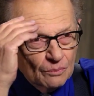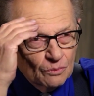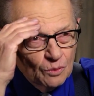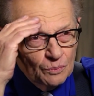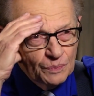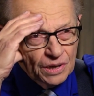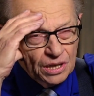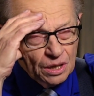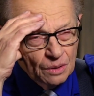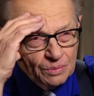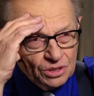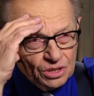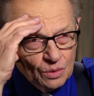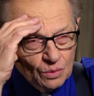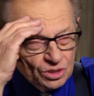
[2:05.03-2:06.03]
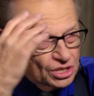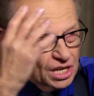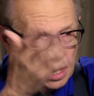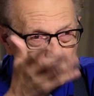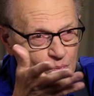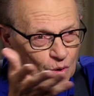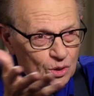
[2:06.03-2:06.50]
time you picked up a was
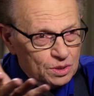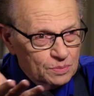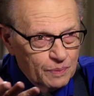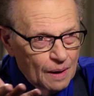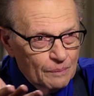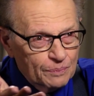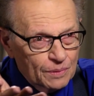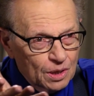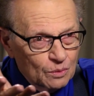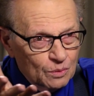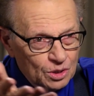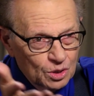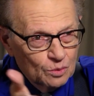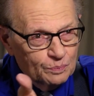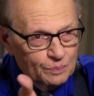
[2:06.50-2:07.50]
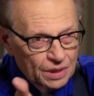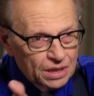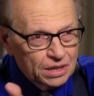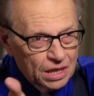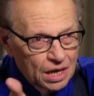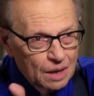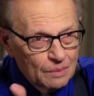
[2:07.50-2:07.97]
skateboards popular when you
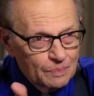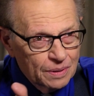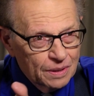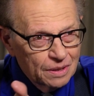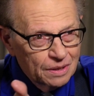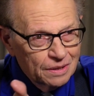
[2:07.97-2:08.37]
picked it up?